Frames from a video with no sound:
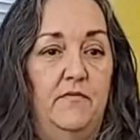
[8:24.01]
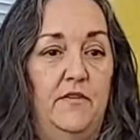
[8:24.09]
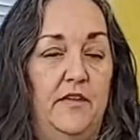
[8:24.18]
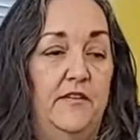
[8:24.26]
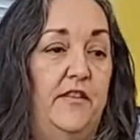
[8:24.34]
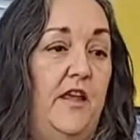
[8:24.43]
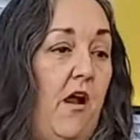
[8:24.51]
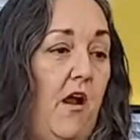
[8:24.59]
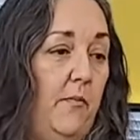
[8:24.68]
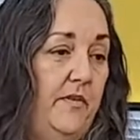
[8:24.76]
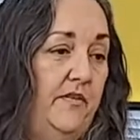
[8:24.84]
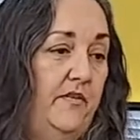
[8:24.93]
is the
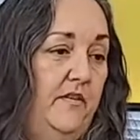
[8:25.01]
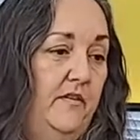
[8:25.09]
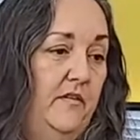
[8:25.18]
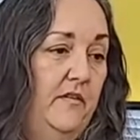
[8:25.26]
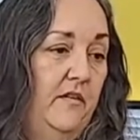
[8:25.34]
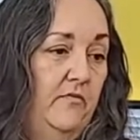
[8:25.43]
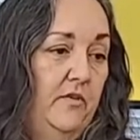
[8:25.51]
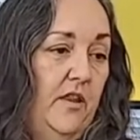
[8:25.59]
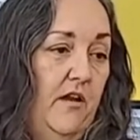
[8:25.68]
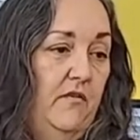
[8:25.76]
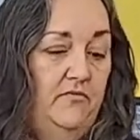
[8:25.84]
opposite of love.